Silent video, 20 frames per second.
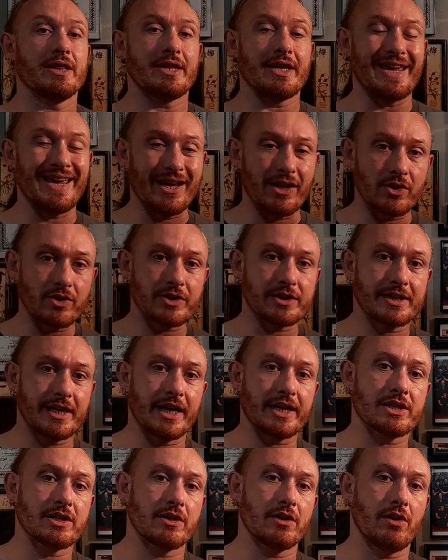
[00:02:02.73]
The
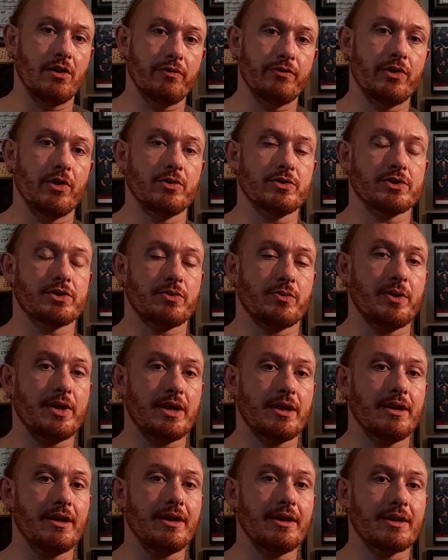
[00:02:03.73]
intersection of those three
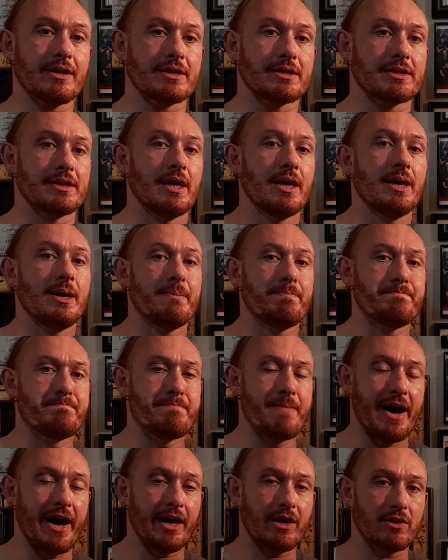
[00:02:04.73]
things
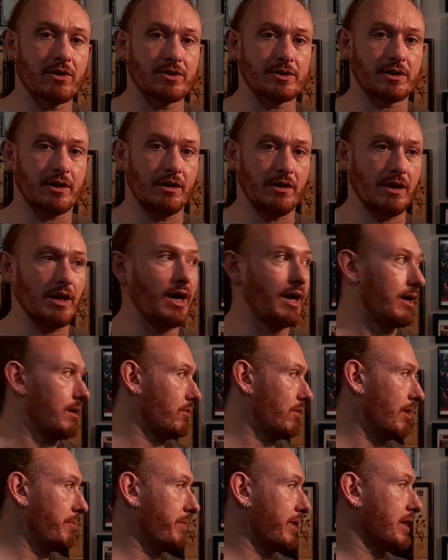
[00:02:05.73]
matters a lot,
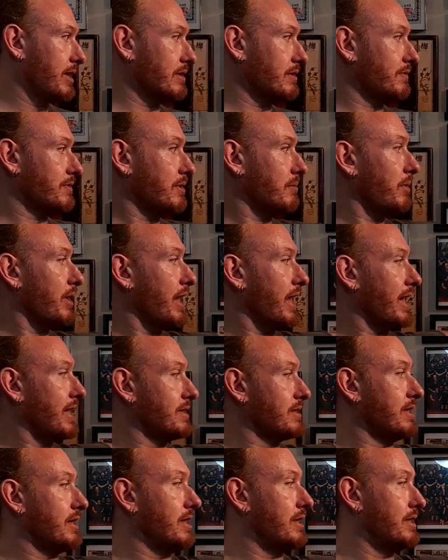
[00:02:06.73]
right? Because if somebody
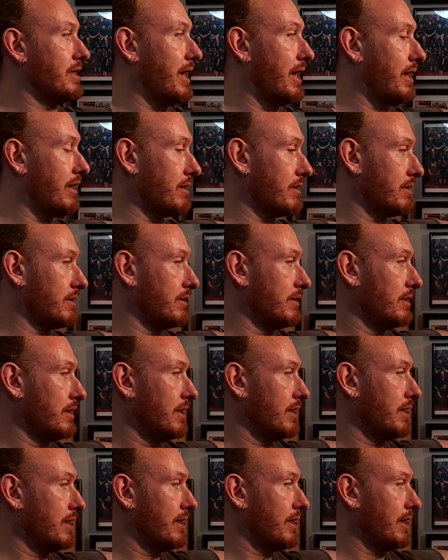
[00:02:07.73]
has the intent
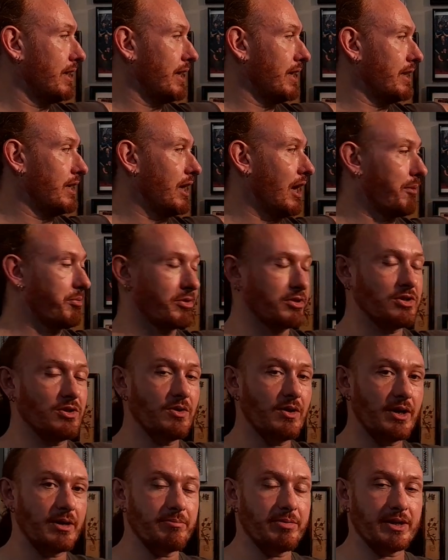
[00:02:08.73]
and the
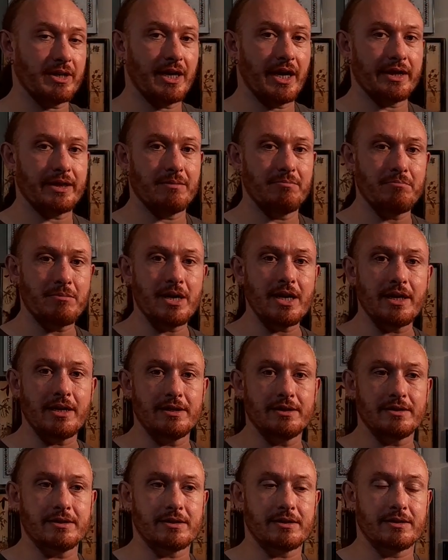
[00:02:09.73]
opportunity but not the
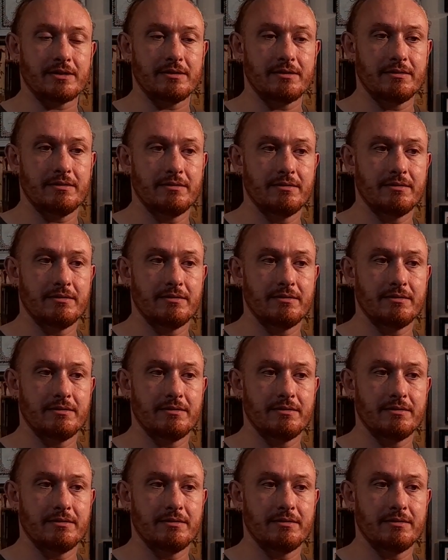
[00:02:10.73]
means,